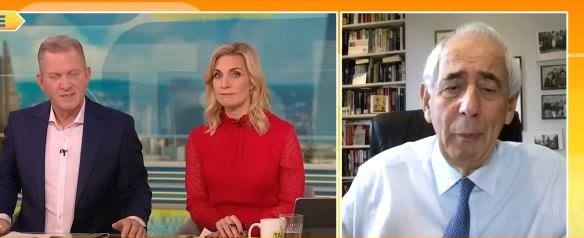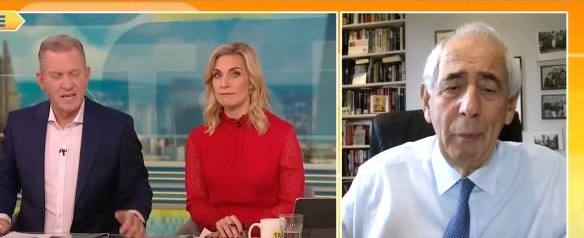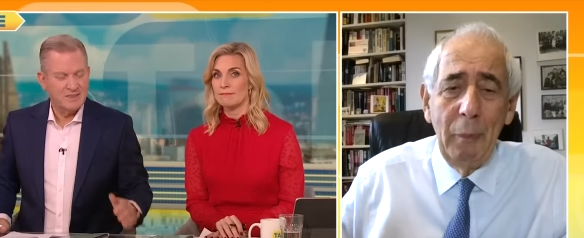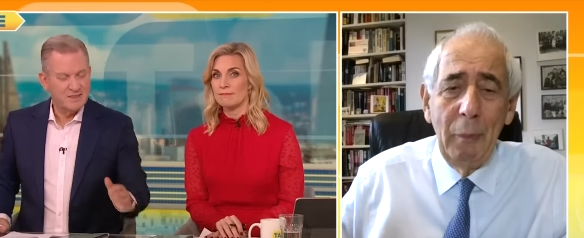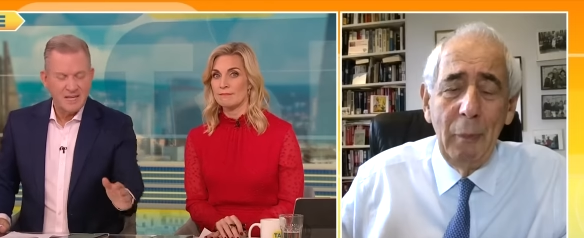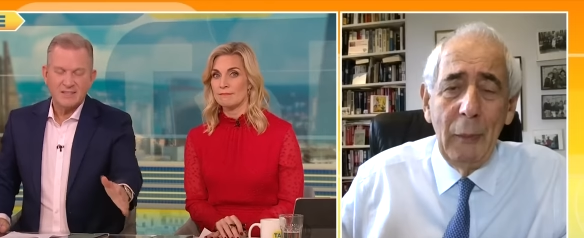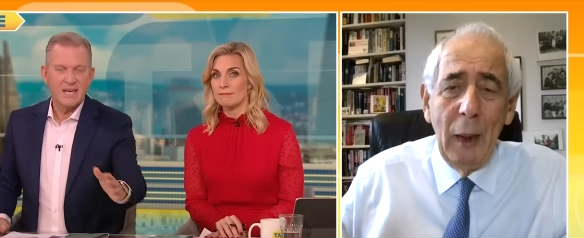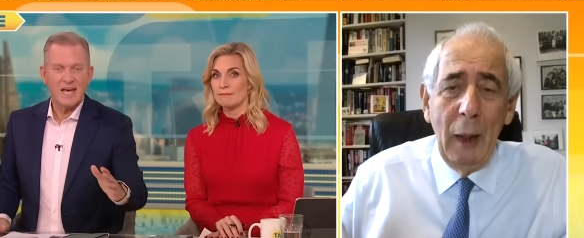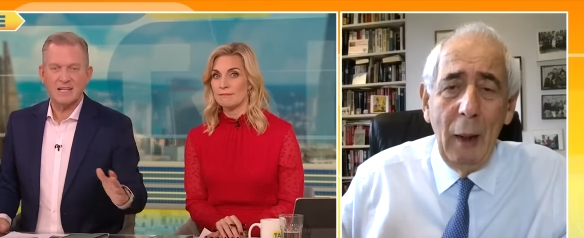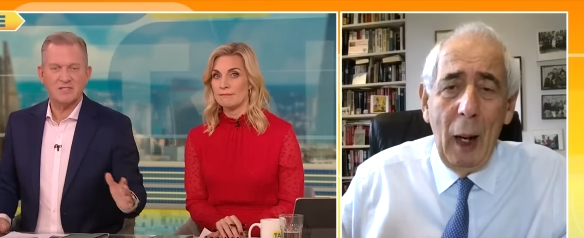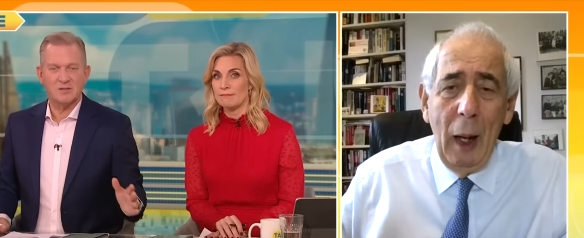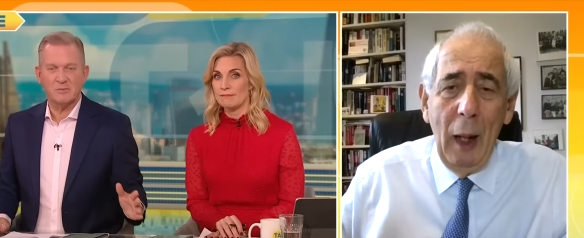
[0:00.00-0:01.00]
Speaker 1: Then, then
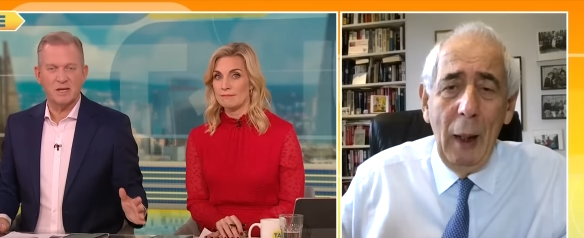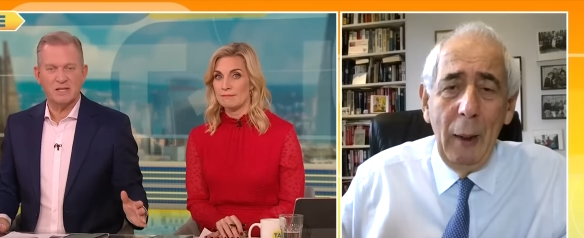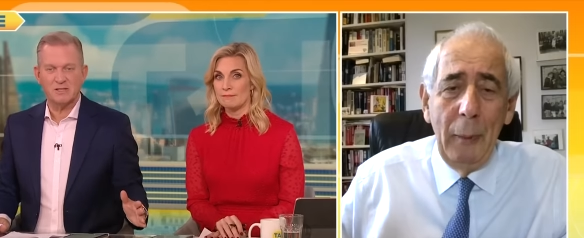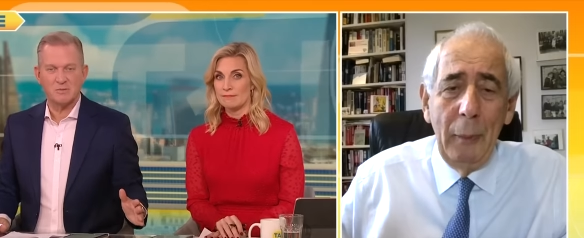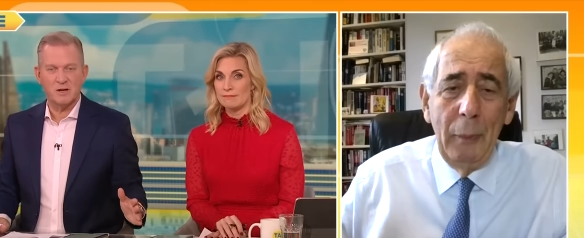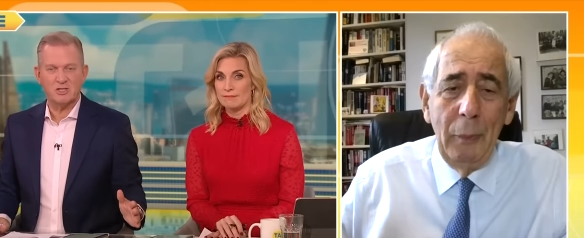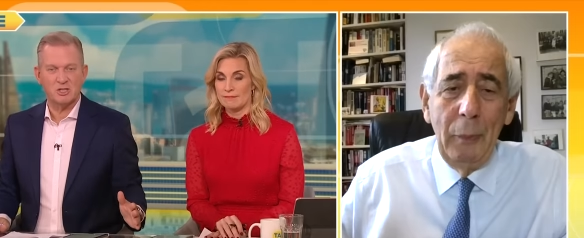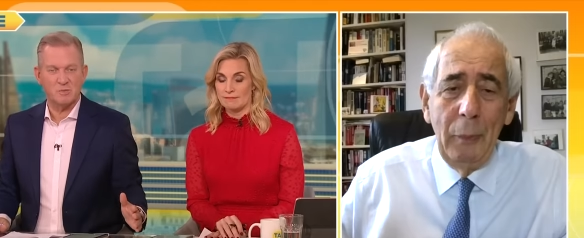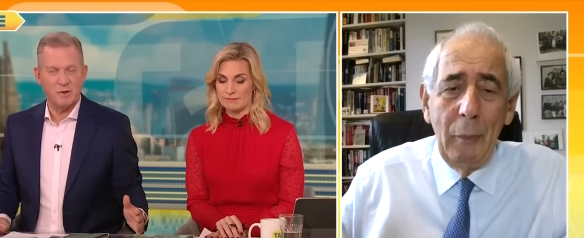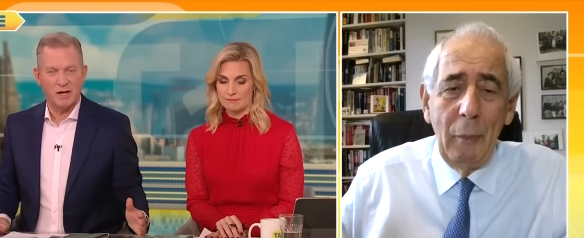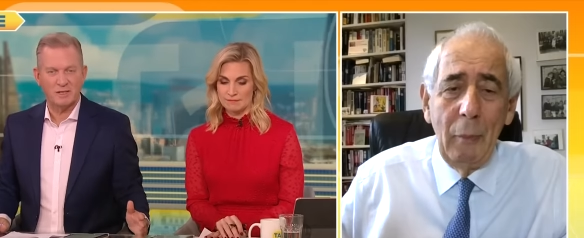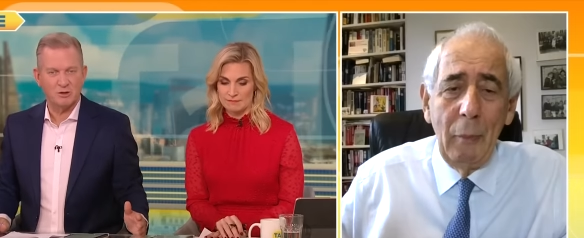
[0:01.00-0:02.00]
that to me, as much
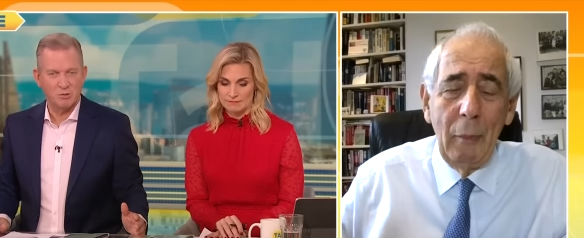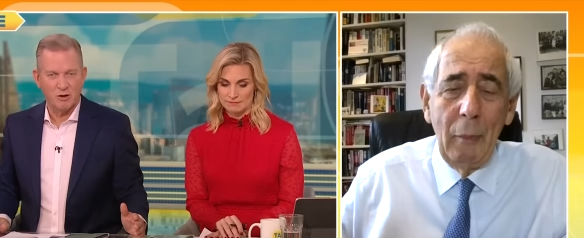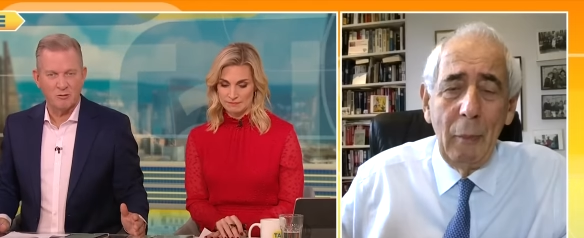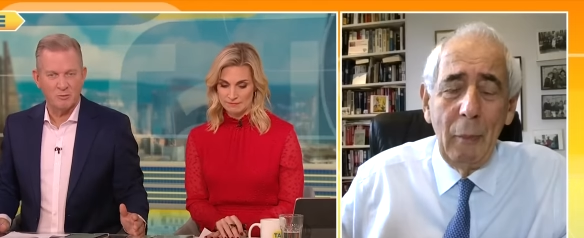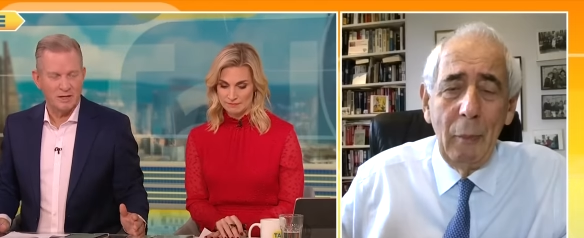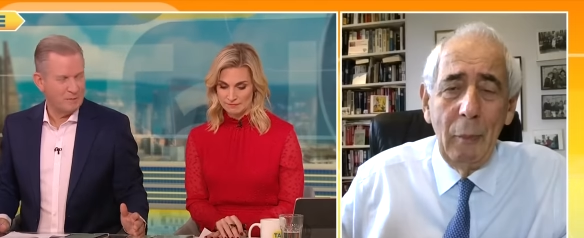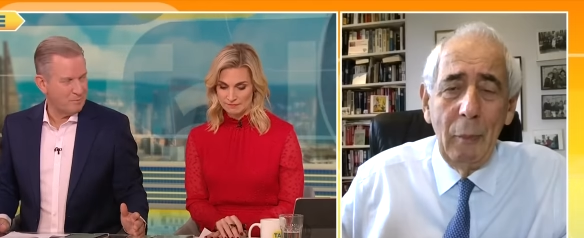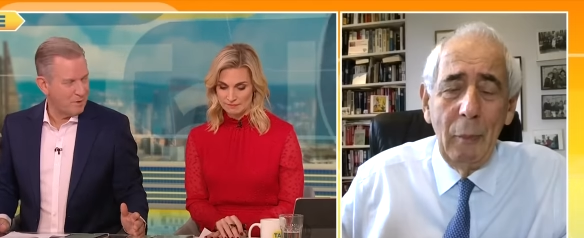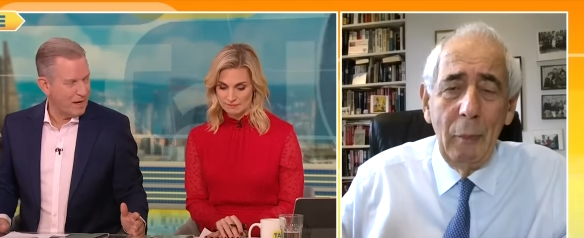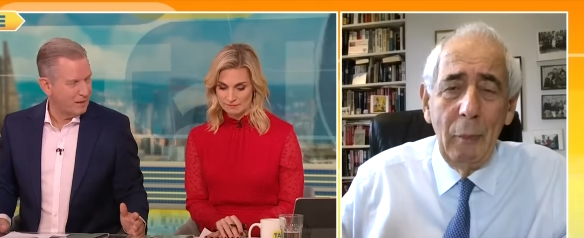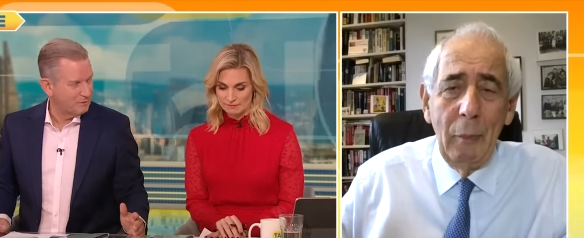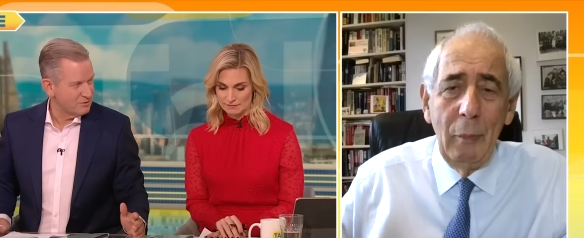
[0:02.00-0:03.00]
as paying 12 million
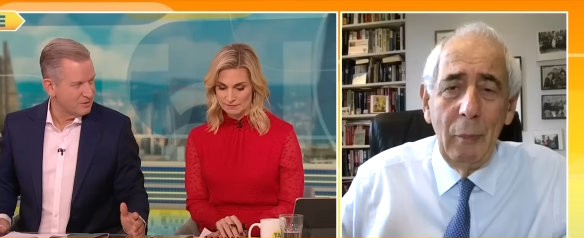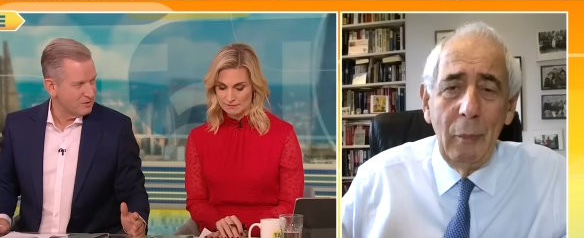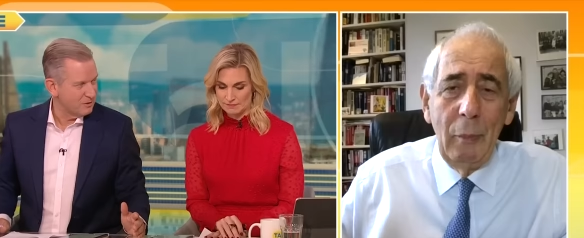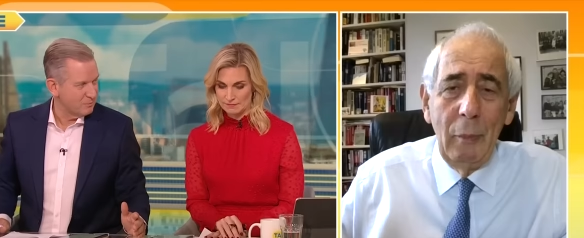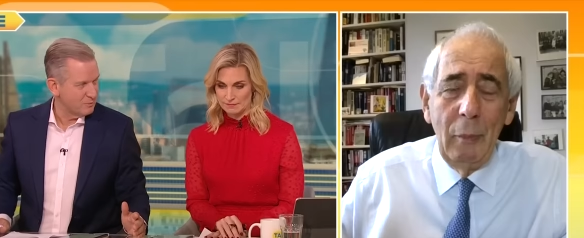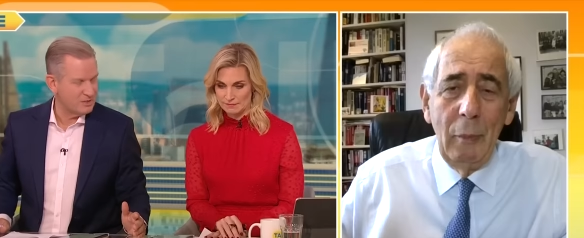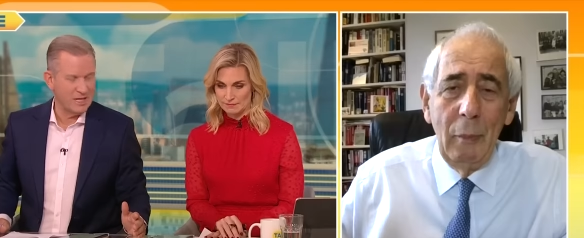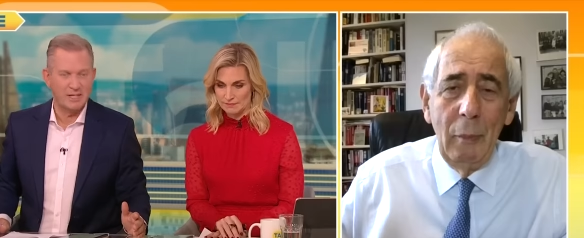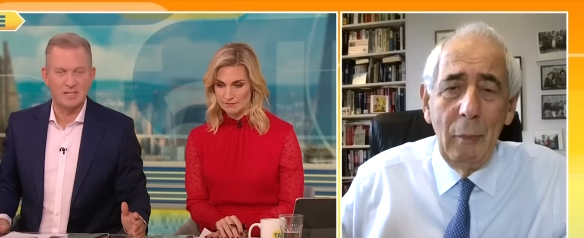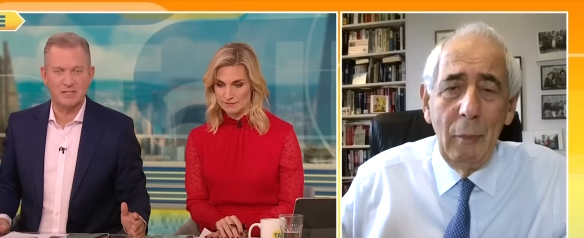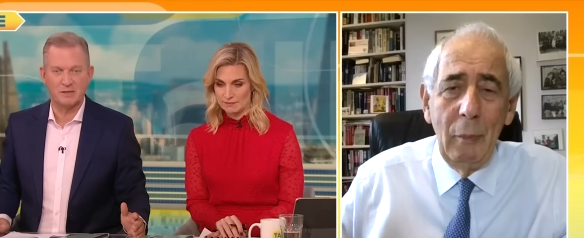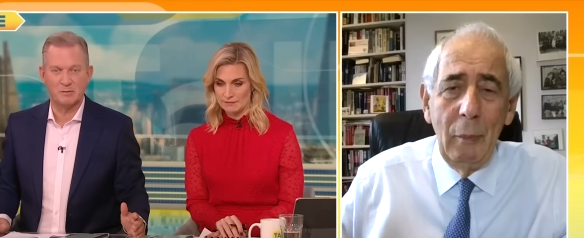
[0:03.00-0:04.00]
pounds and, and
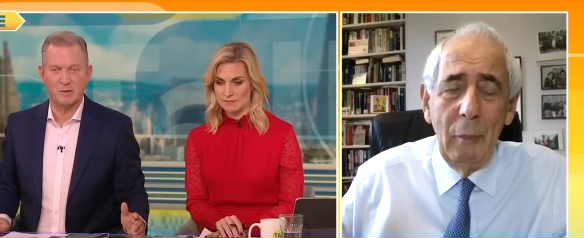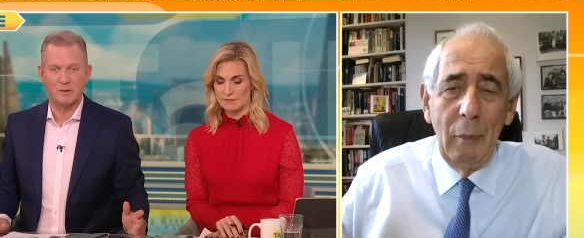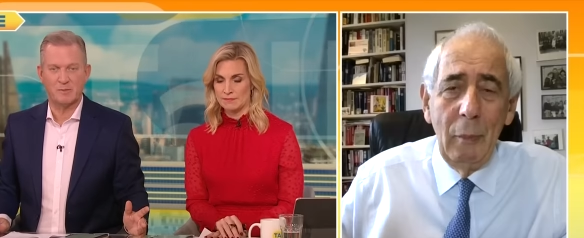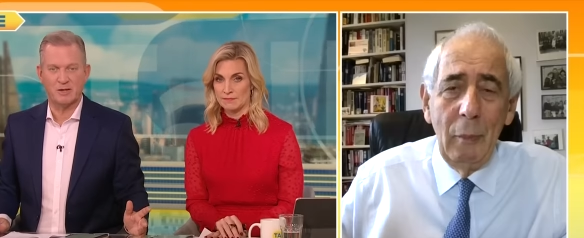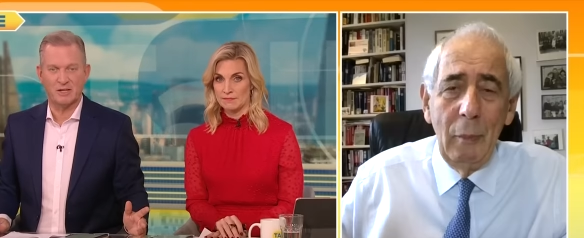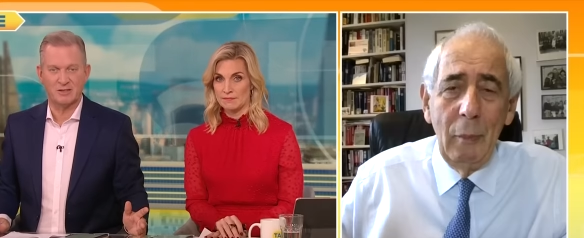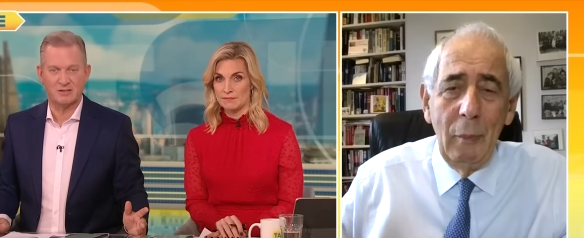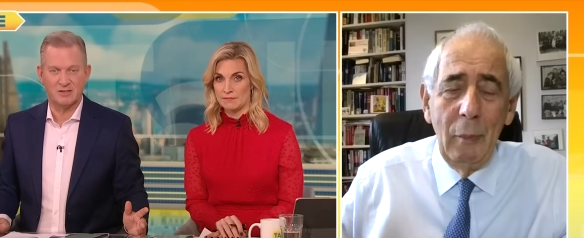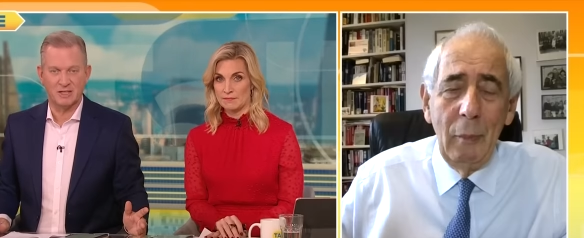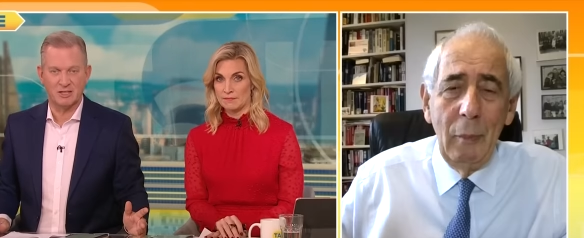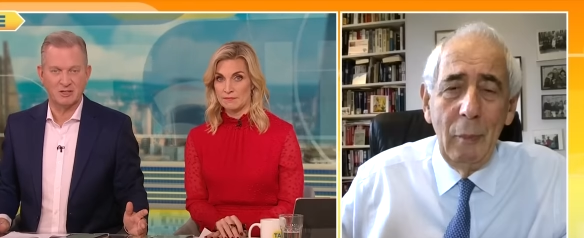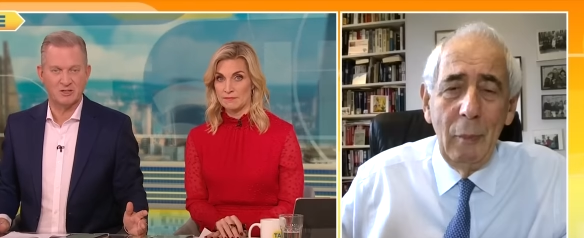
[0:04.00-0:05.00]
pretending that people are going to
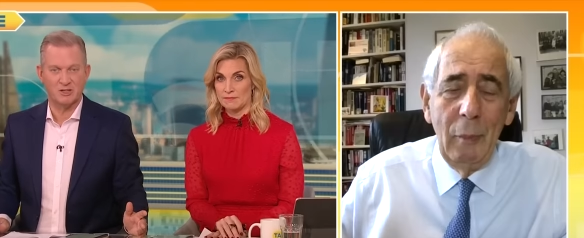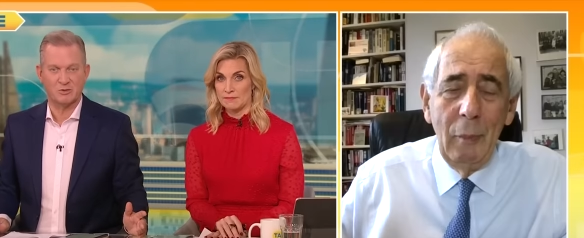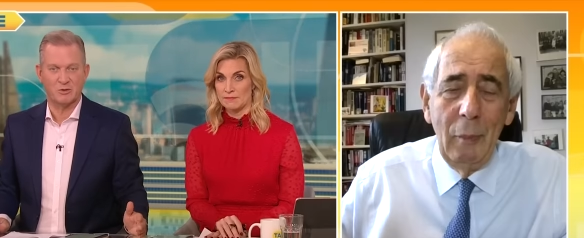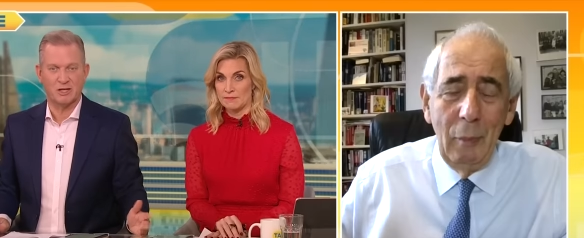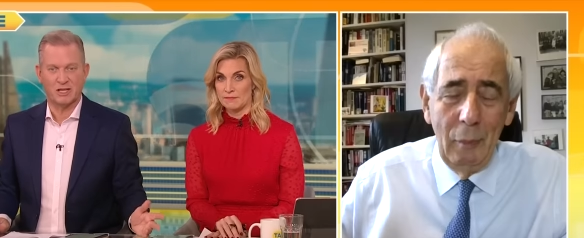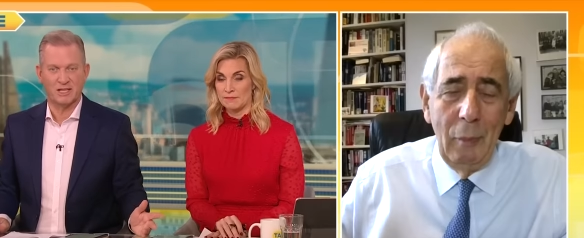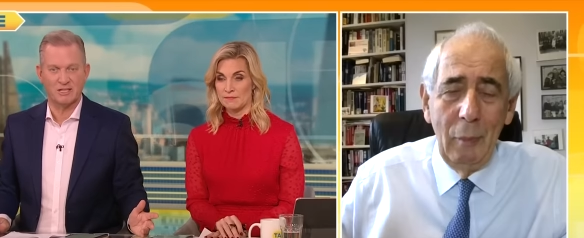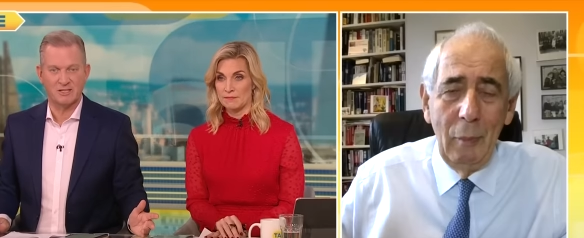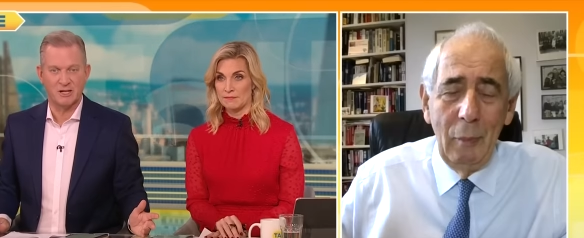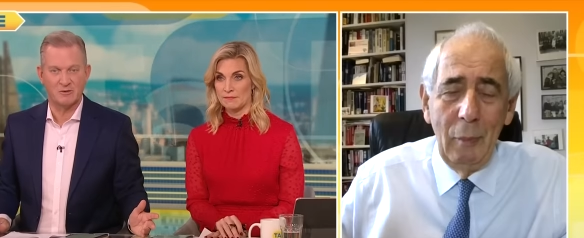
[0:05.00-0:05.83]
think you just want to get it